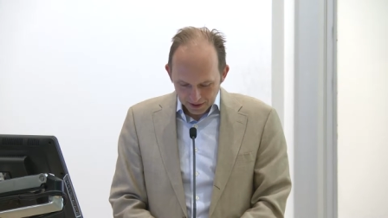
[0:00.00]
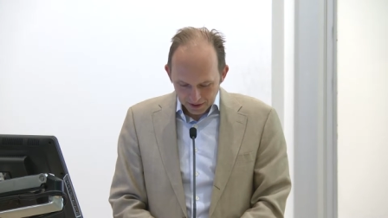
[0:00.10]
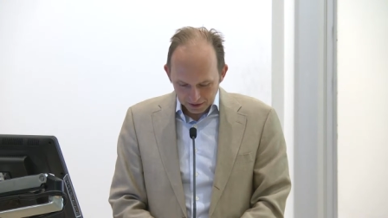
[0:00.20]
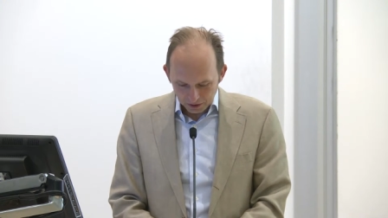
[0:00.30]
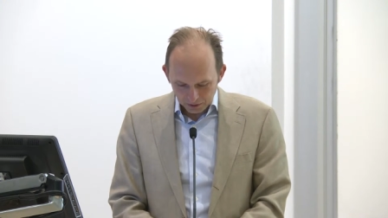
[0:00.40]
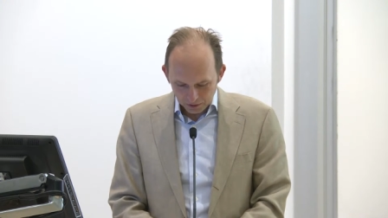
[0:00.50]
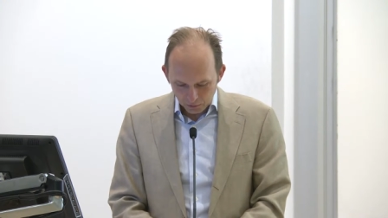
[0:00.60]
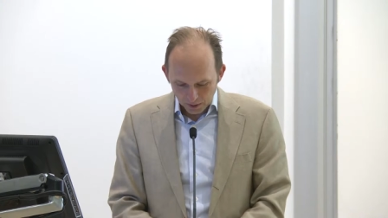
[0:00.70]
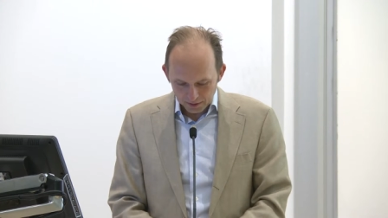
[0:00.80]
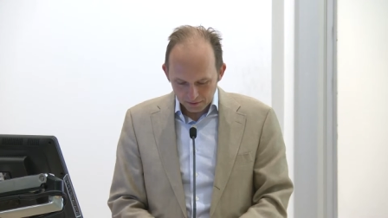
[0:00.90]
including
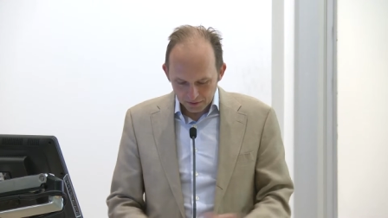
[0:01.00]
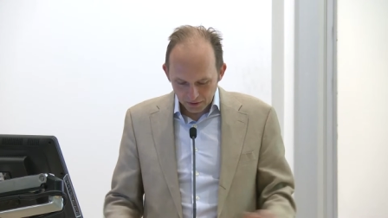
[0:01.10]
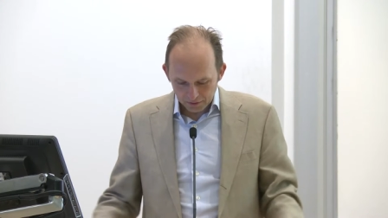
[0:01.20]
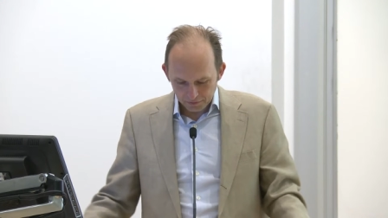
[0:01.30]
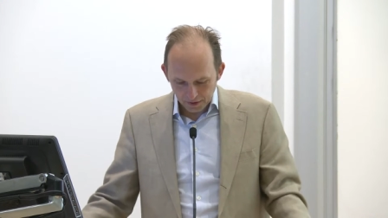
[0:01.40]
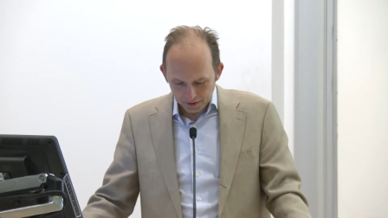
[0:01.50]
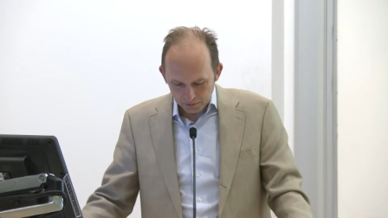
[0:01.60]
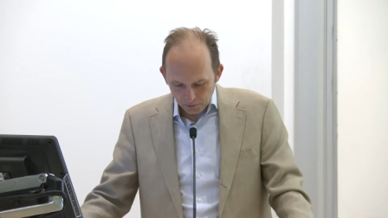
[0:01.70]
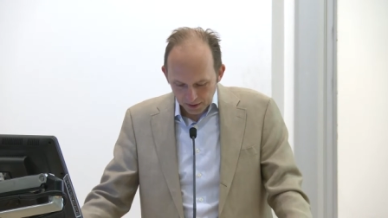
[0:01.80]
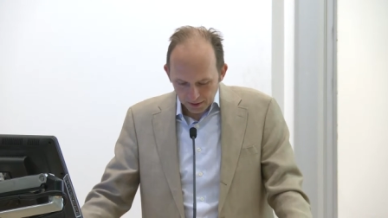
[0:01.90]
one very funny
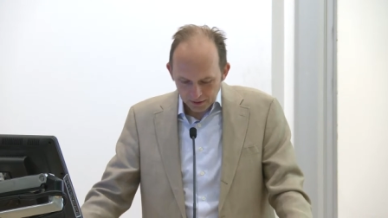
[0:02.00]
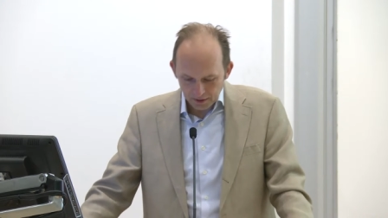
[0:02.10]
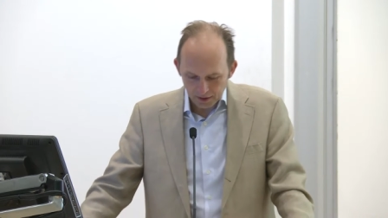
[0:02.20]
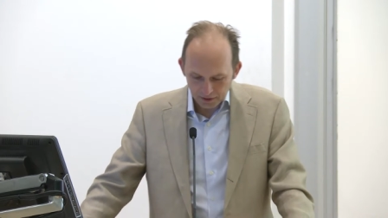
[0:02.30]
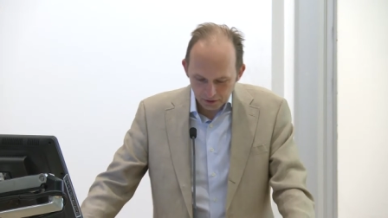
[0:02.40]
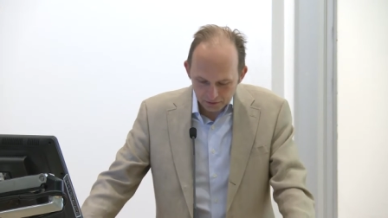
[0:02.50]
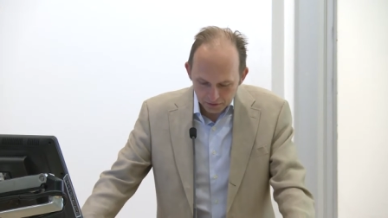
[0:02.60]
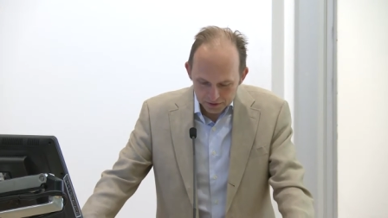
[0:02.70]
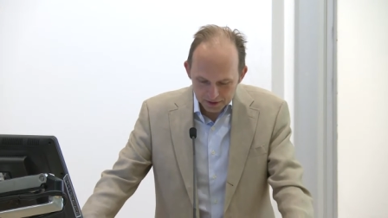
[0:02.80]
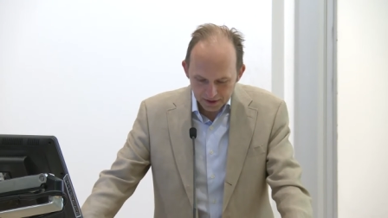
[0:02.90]
one on uh,
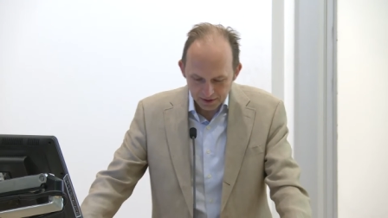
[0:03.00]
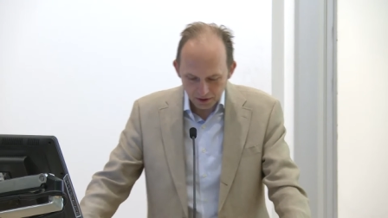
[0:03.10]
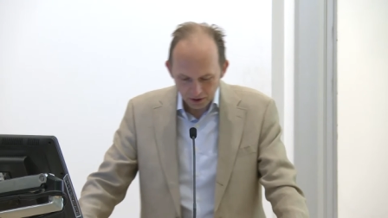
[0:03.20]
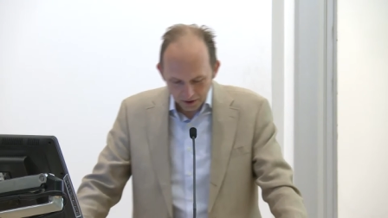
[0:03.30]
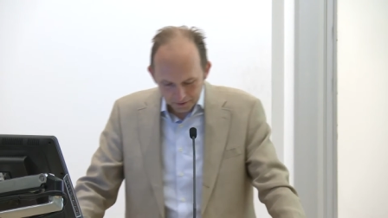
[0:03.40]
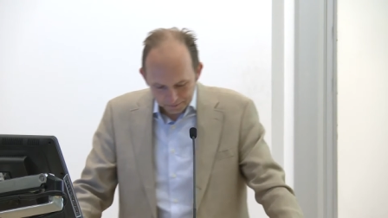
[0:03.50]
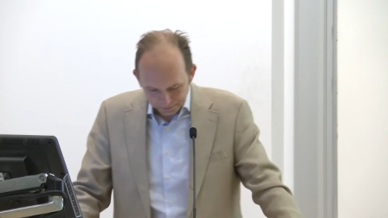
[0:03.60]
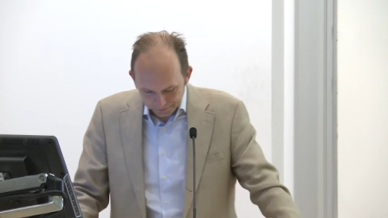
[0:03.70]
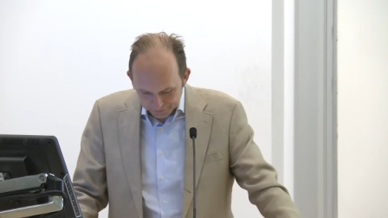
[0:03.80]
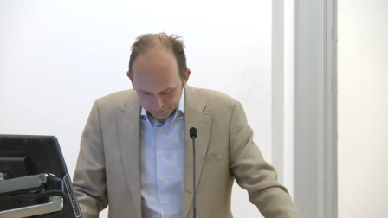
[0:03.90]
University Hall,
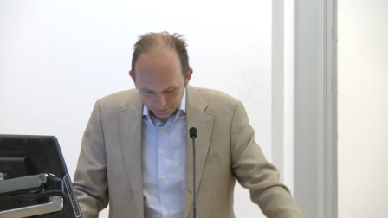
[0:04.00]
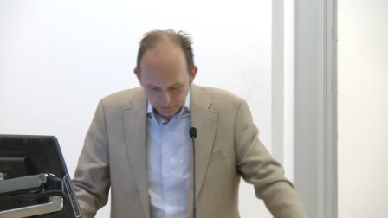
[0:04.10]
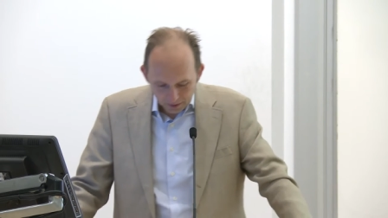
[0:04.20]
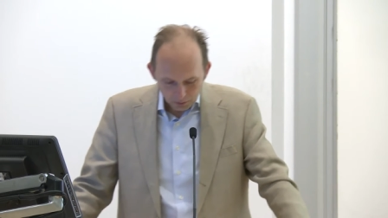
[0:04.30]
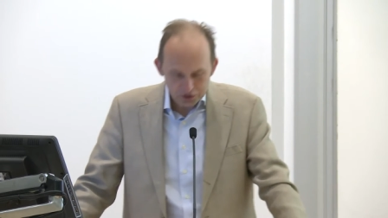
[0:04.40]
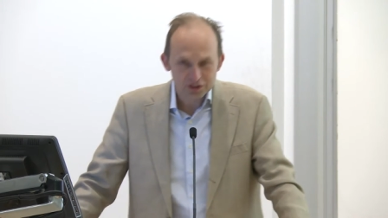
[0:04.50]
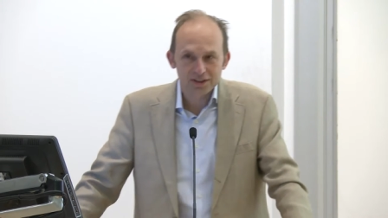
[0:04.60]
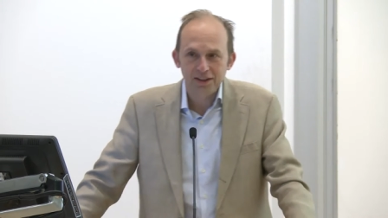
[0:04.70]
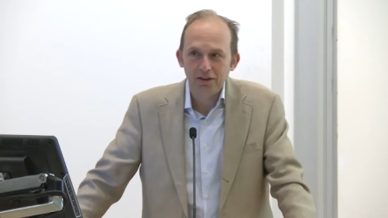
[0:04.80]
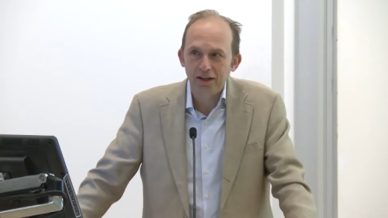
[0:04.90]
which is
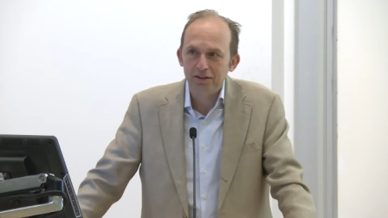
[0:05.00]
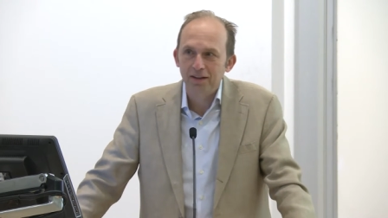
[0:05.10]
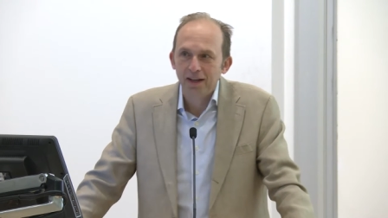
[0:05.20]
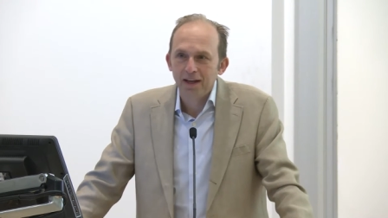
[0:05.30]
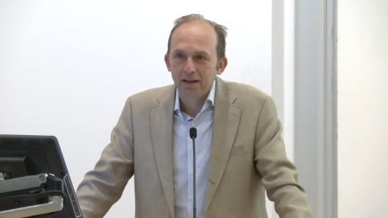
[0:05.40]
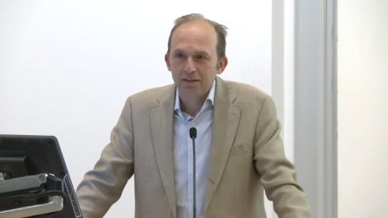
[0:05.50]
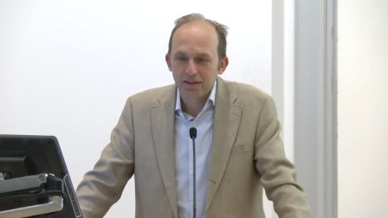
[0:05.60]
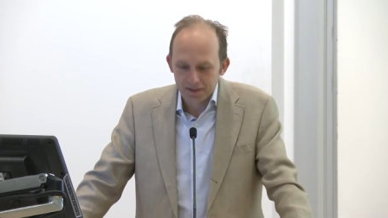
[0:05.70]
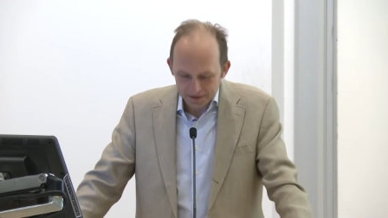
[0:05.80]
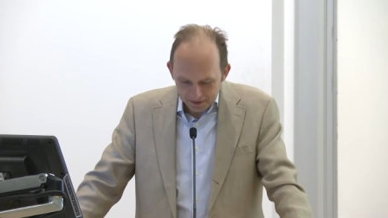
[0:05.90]
still there to
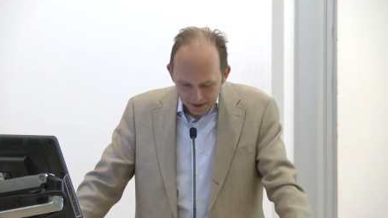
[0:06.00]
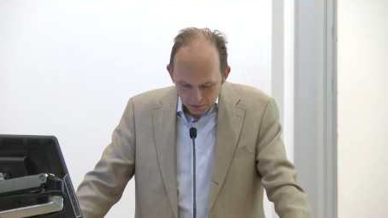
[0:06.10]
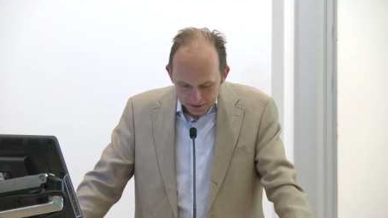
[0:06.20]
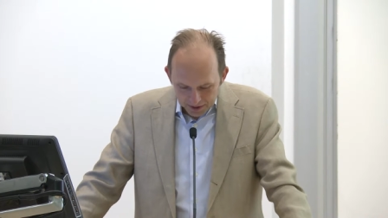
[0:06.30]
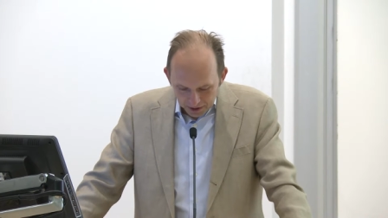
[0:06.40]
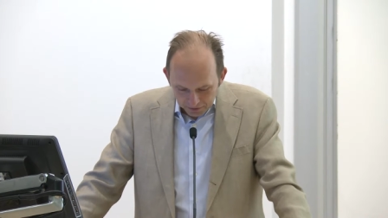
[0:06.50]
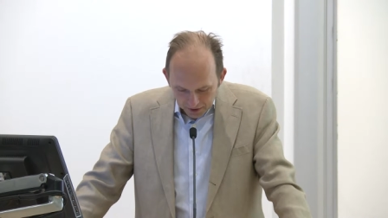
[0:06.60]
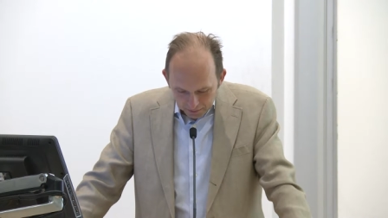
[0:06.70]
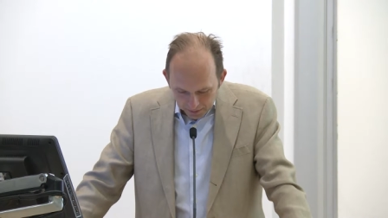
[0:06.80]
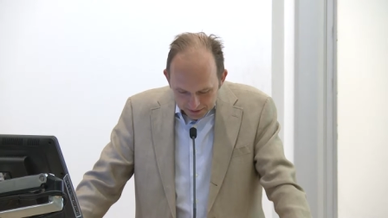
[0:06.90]
this day, was covered
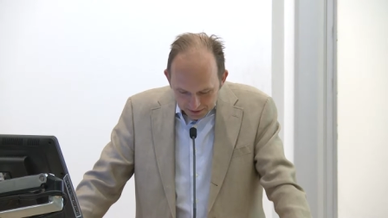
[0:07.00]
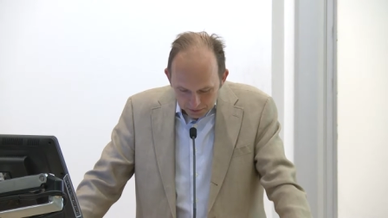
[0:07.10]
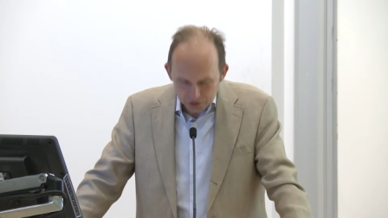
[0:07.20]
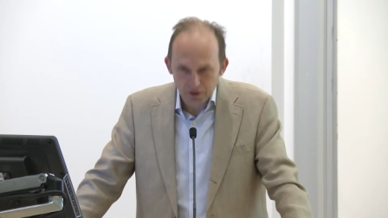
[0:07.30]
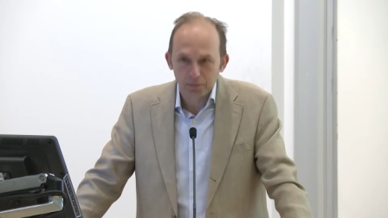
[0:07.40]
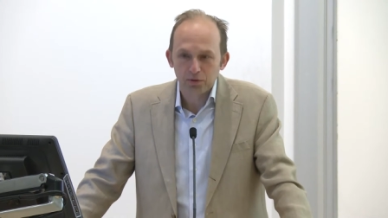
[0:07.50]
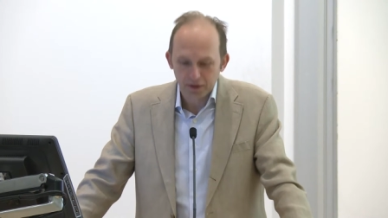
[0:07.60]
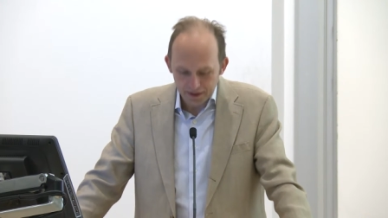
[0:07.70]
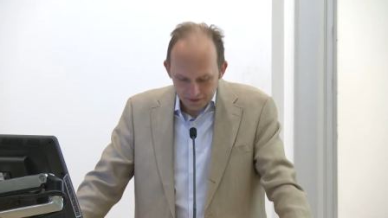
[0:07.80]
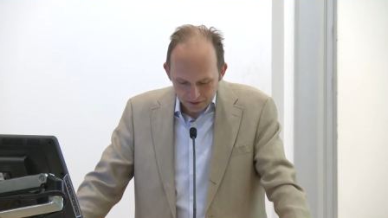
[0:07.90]
up by some
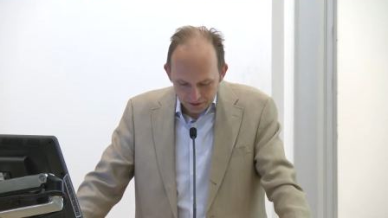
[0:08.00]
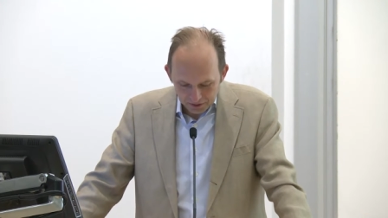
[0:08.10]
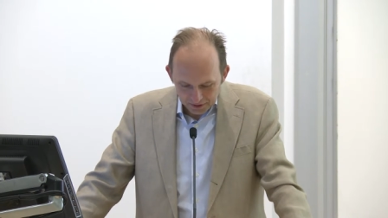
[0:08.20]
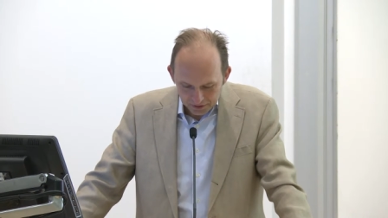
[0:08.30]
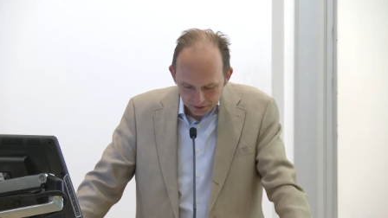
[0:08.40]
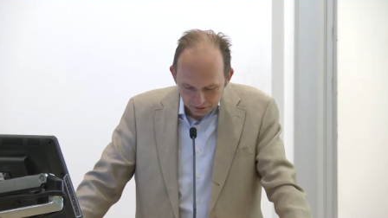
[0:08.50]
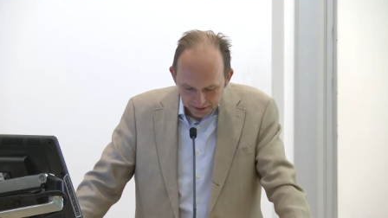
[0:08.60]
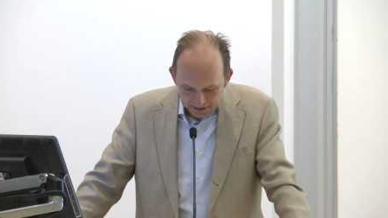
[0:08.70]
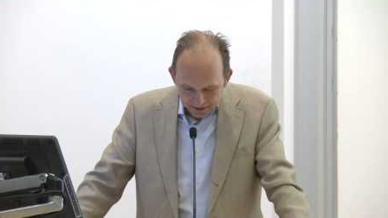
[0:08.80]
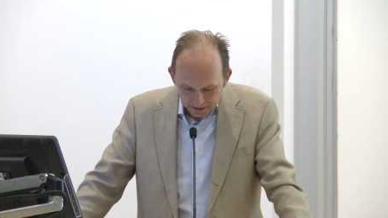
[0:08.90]
shrubbery until, until
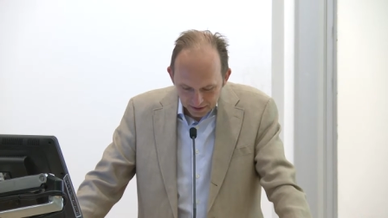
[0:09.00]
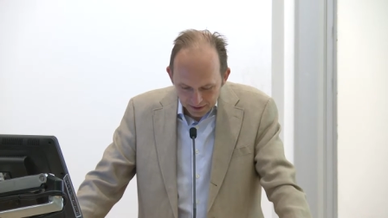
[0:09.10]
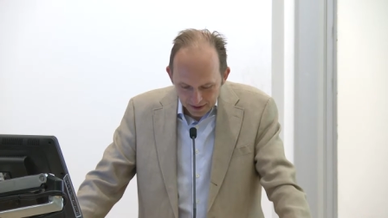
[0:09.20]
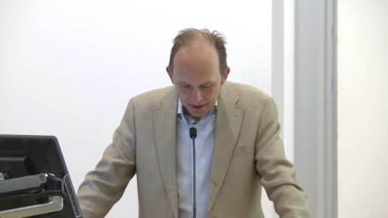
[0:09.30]
recently.